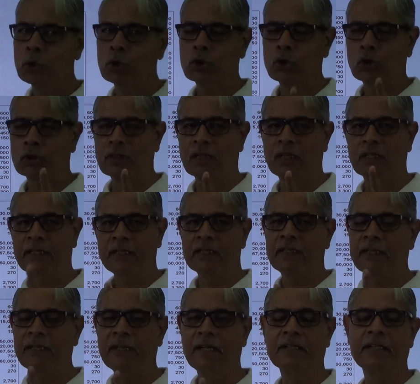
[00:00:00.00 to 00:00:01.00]
So
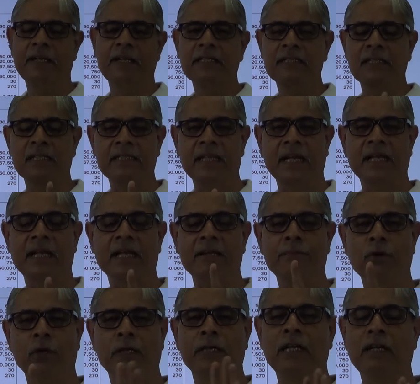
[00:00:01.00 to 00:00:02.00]
3300 is the salary
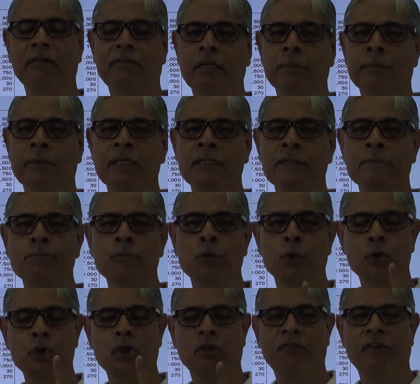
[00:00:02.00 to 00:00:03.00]
for 11 months.
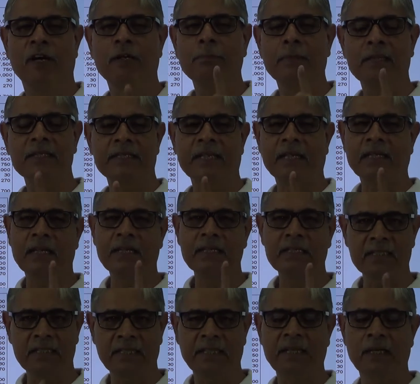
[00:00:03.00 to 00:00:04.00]
So 1 month salary
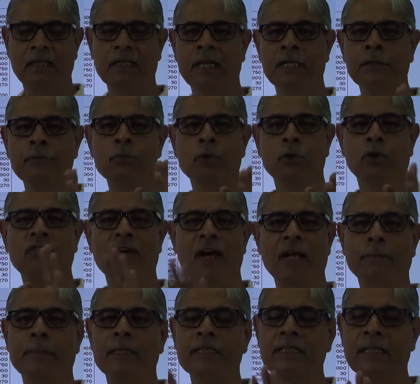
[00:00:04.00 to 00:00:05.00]
is 300.
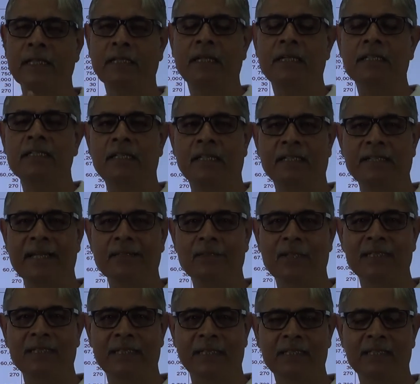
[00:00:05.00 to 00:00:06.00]
12 month salary is
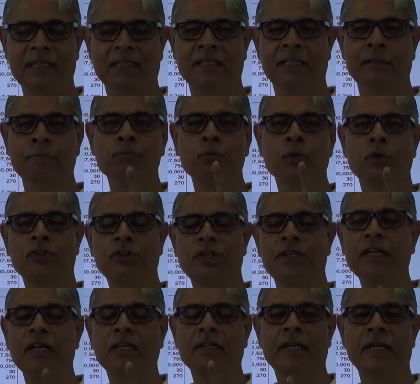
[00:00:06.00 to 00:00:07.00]
3600.
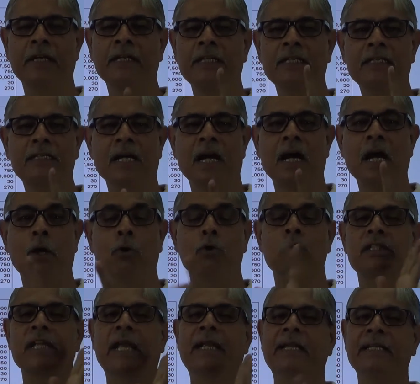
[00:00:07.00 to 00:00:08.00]
300 is the
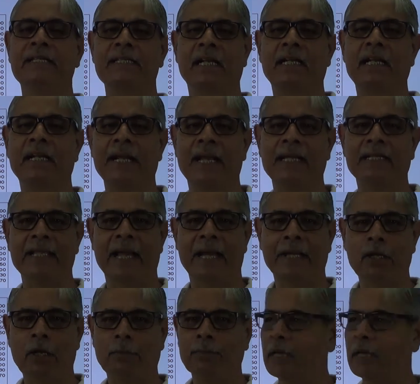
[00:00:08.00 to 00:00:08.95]
outstanding salary at the end of